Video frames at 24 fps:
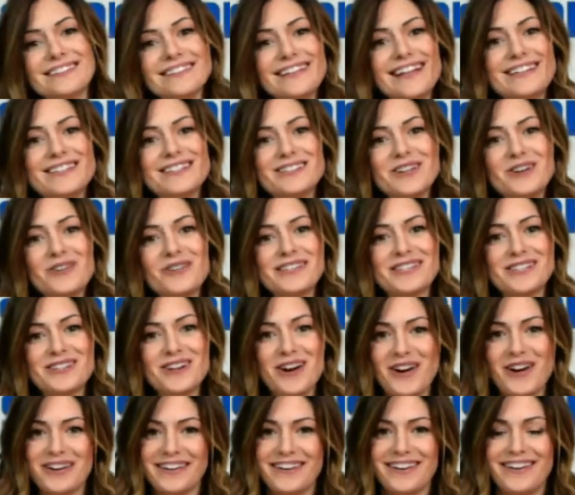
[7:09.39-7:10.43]
Let's go get
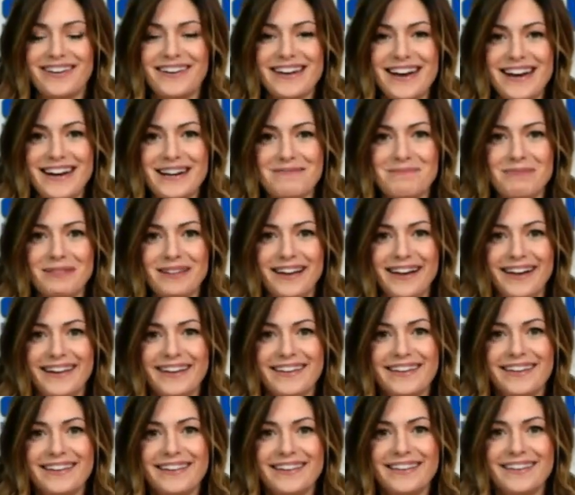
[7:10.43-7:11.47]
started on heat
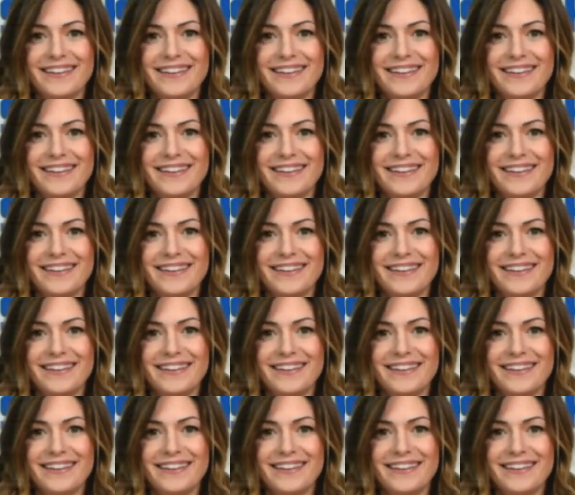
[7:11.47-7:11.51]
applying.